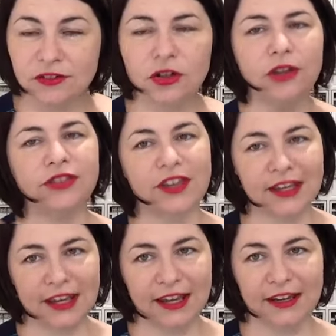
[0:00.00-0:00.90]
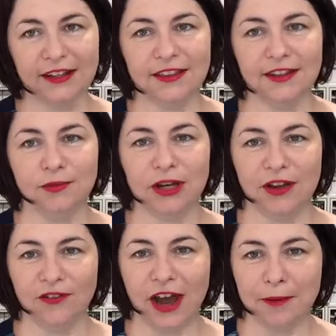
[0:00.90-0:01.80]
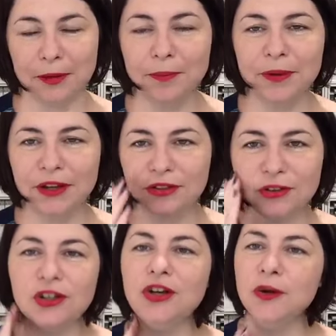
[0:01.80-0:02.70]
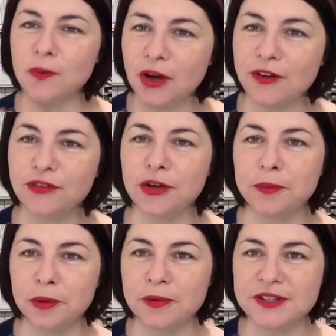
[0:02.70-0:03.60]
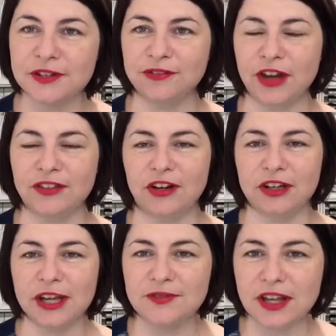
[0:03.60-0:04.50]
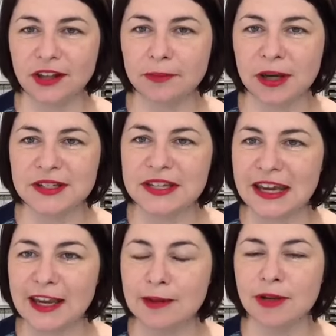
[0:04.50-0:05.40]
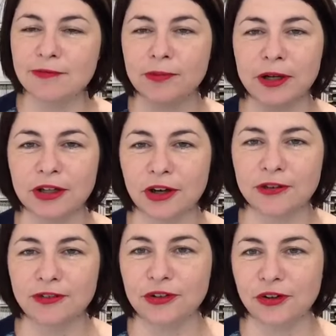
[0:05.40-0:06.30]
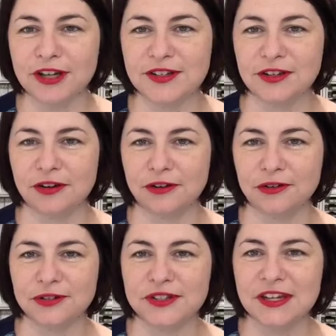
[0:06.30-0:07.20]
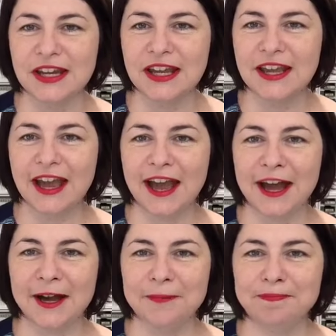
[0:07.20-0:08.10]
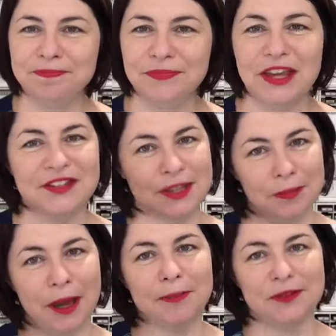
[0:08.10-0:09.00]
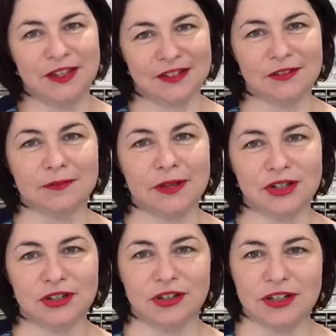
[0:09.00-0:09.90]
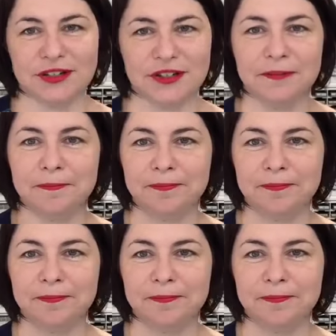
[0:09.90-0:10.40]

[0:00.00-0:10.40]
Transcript: not thinking anything would ever happen, but I thought, you know what, I've got to put myself out there. I keep telling my team and for my Go for Greece girls, um, yes, the paper does look much nicer.